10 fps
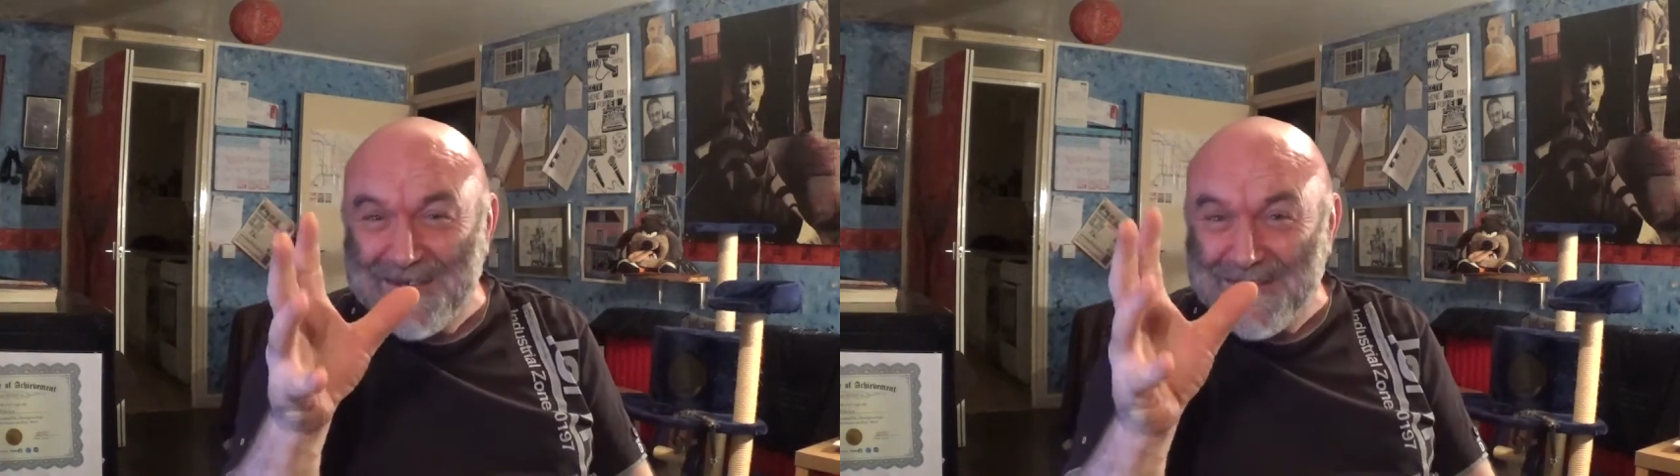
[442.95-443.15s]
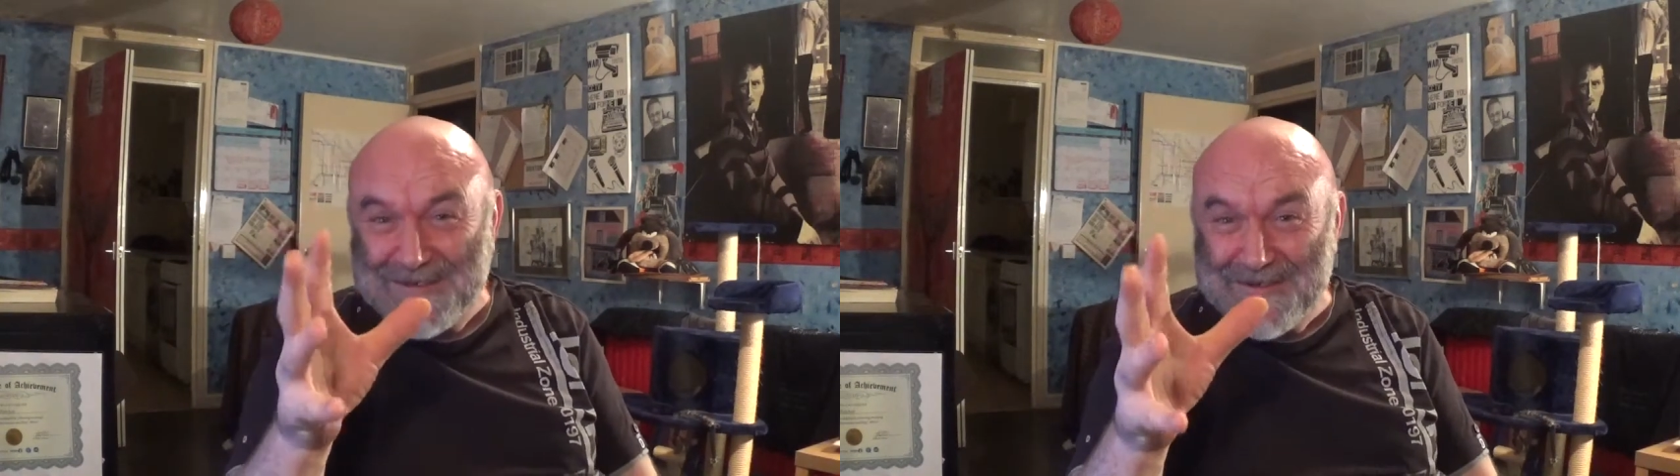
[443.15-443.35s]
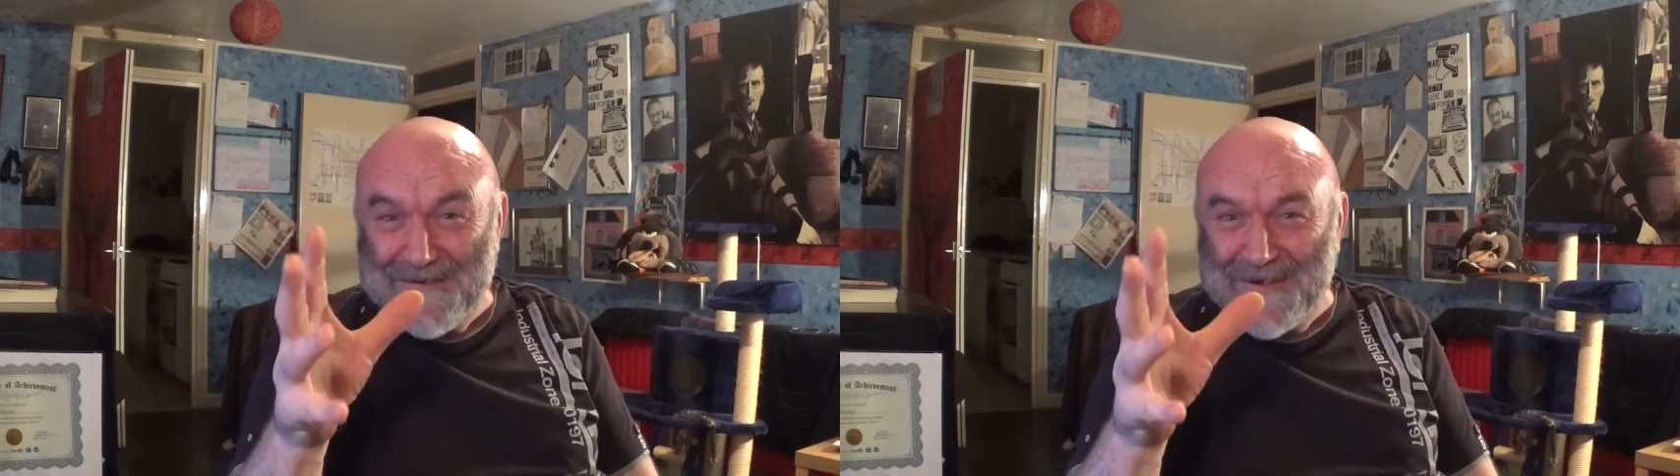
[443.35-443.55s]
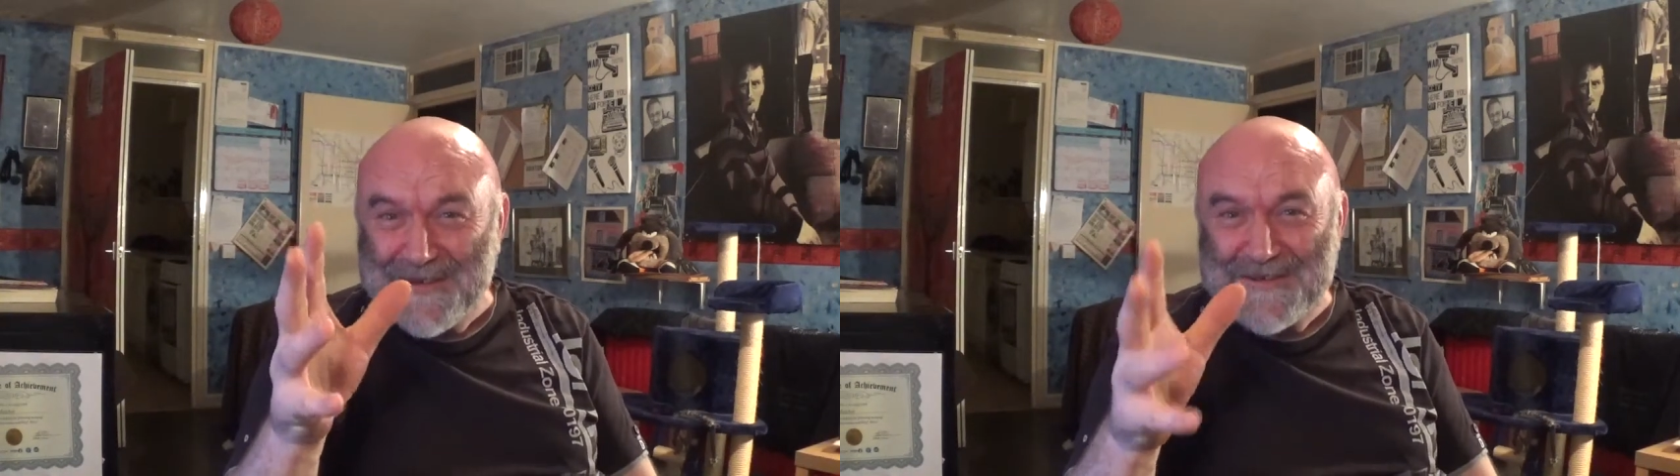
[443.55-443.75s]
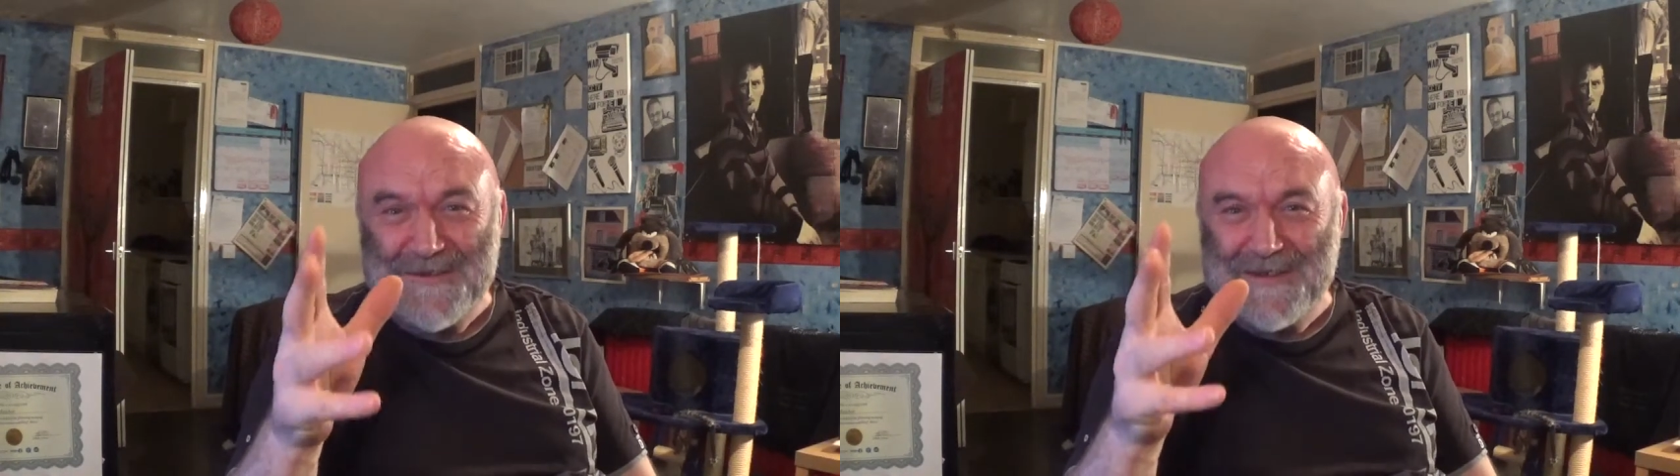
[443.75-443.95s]
I just saw it
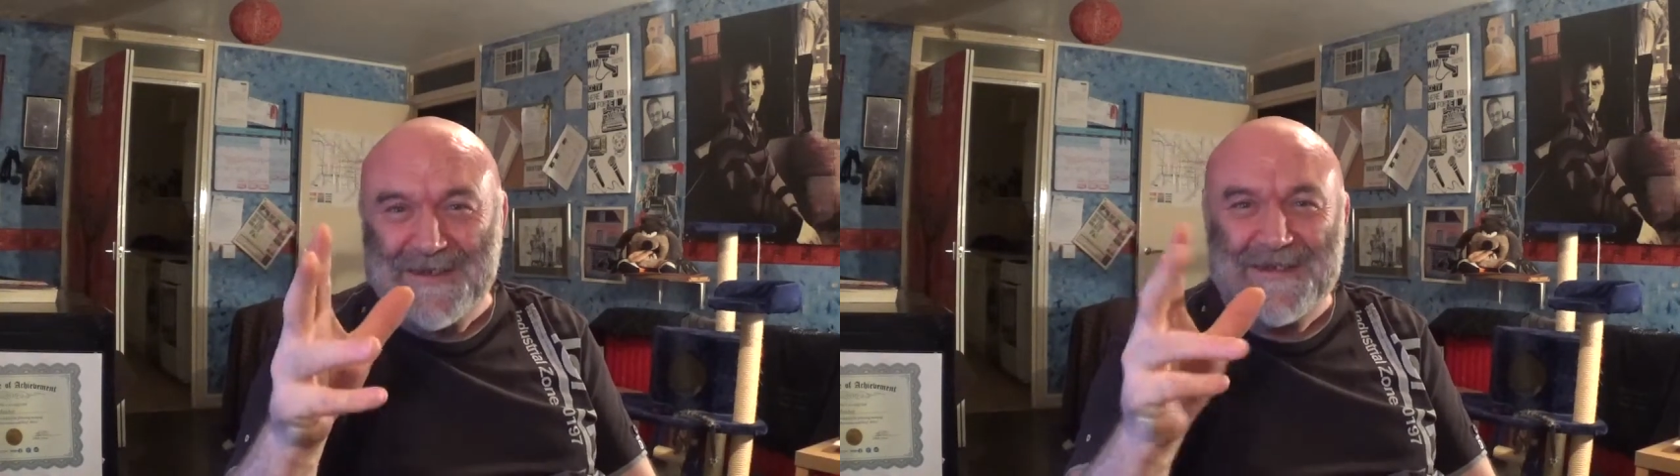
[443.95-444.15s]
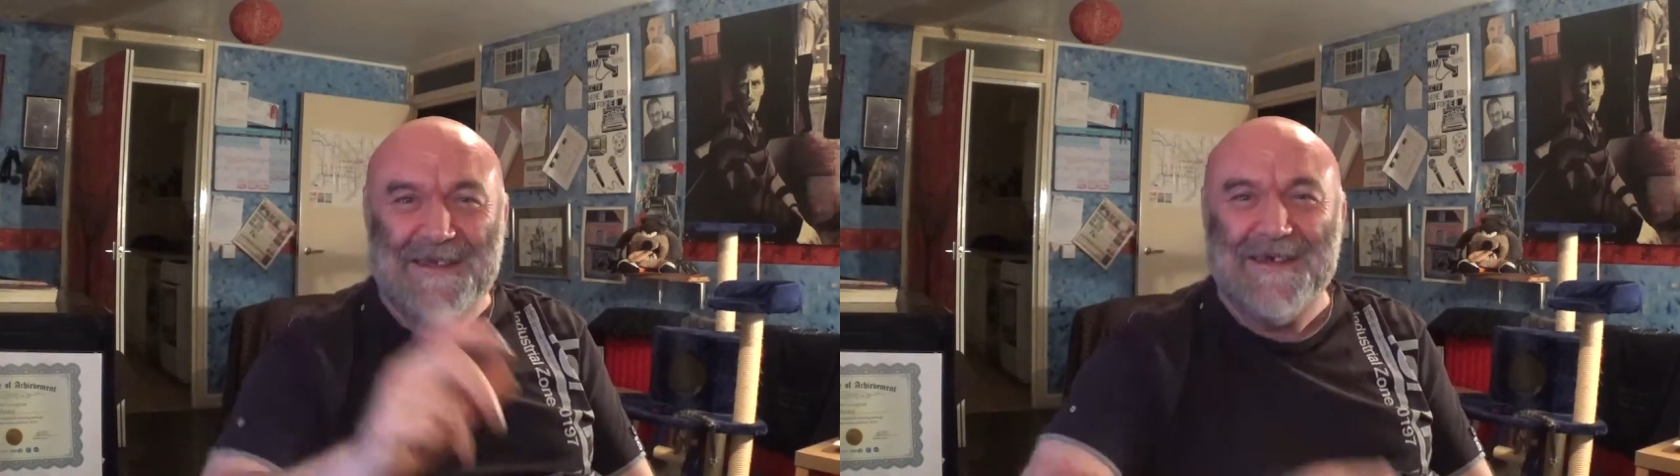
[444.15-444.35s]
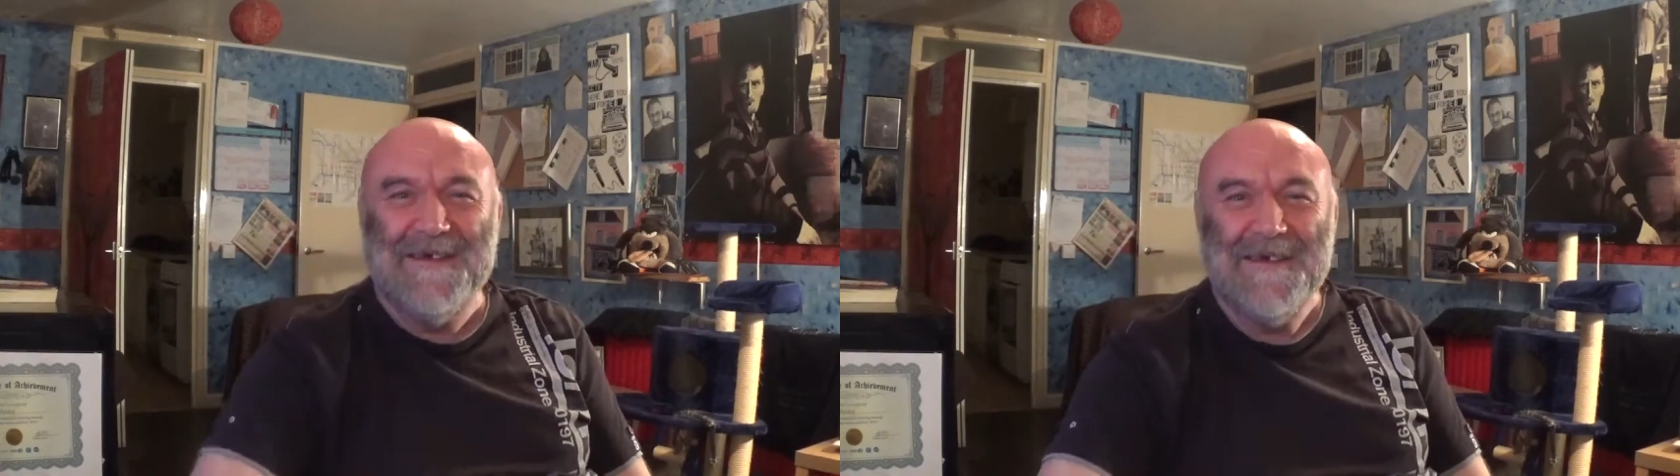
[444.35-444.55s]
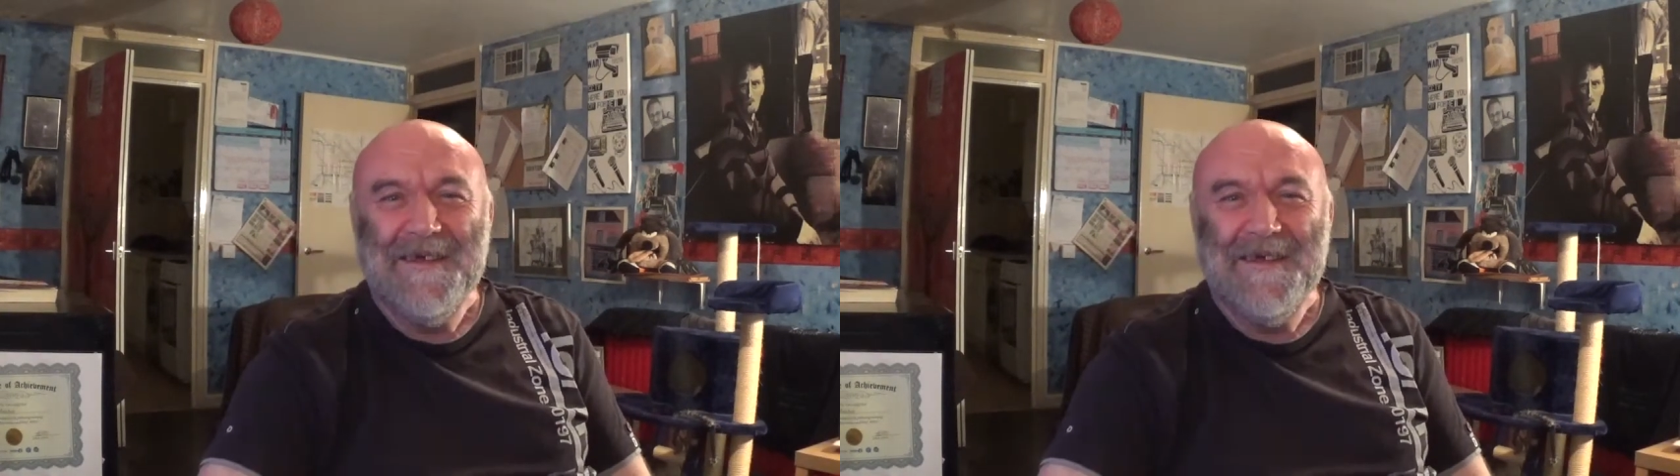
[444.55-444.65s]
as soon as I said it.